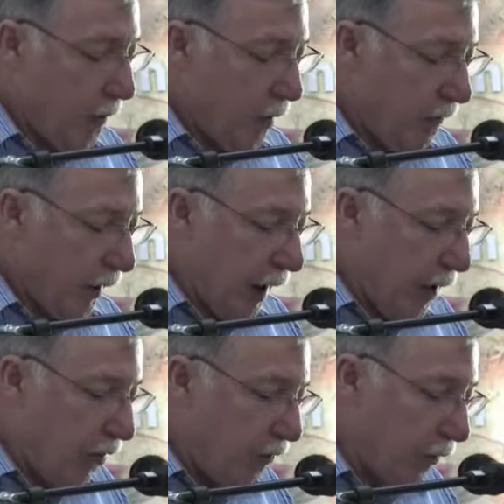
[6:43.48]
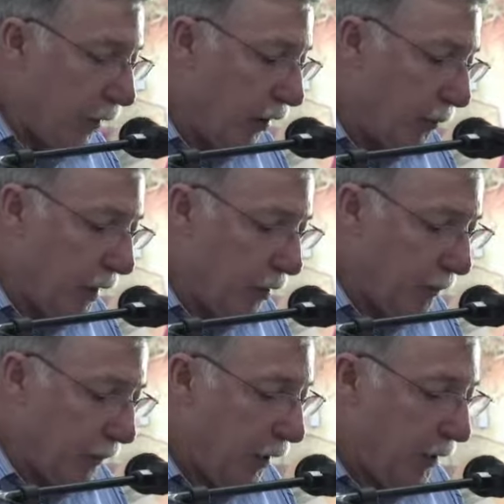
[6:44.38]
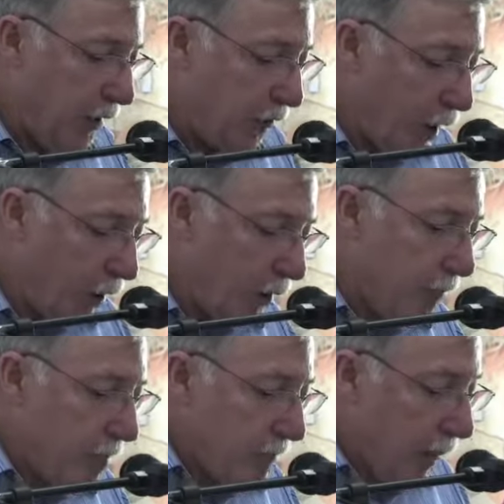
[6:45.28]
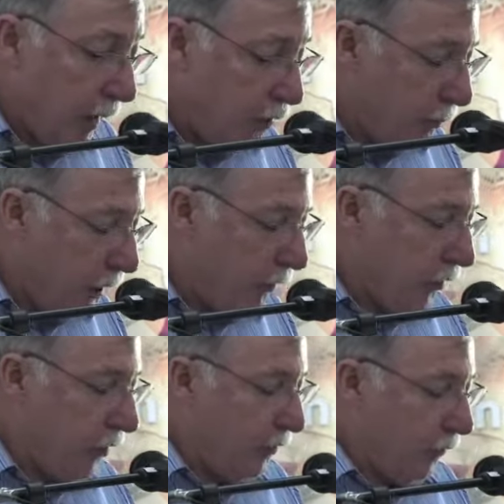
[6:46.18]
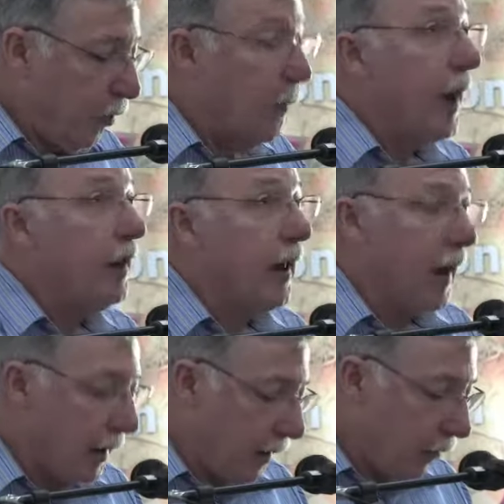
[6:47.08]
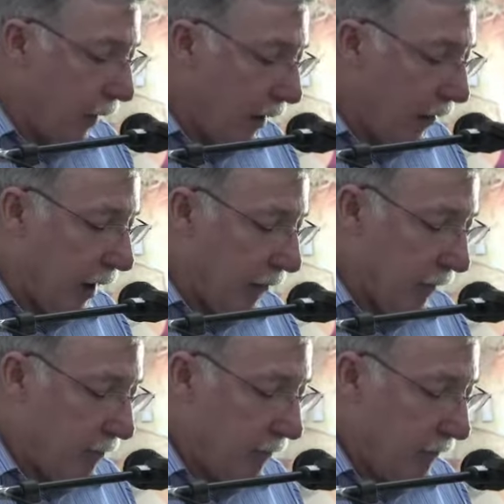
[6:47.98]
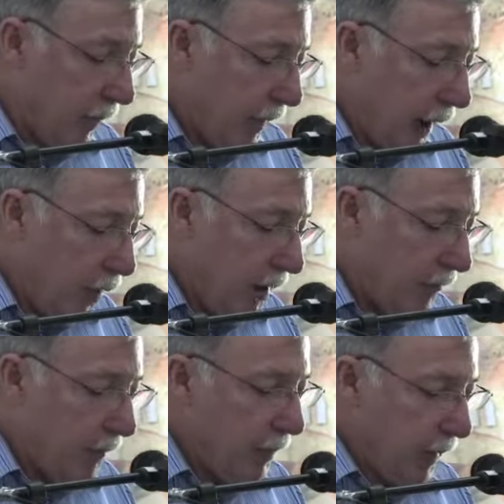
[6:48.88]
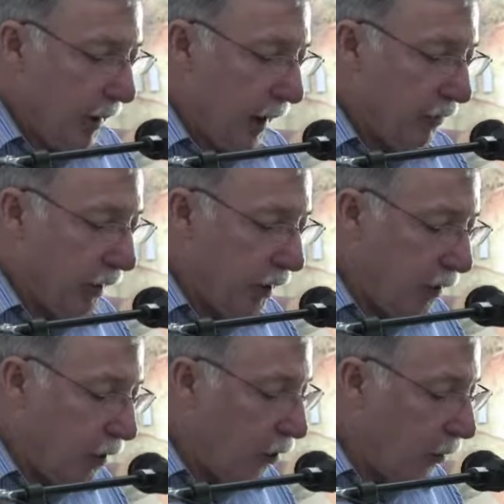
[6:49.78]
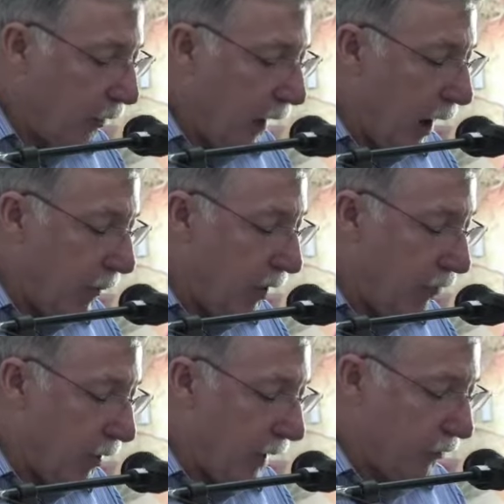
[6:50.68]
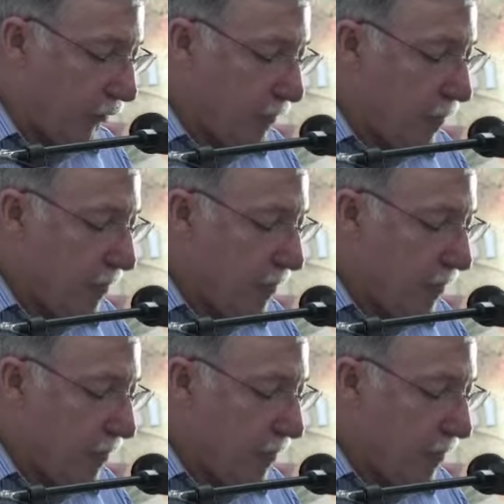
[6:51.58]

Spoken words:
Removing animals for an extended period of time is positive for maintaining ground cover. However, it has little to do with carbon introduction.